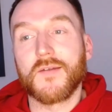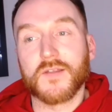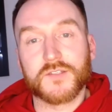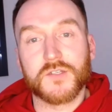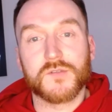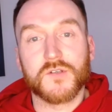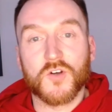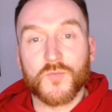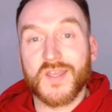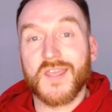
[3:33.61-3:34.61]
and that's due to
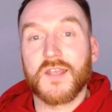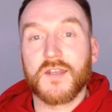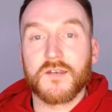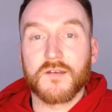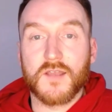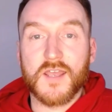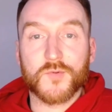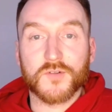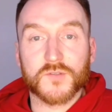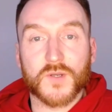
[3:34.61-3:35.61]
go up again in
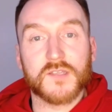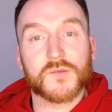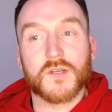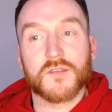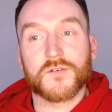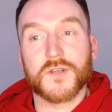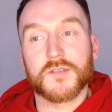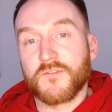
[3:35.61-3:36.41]
April 2023.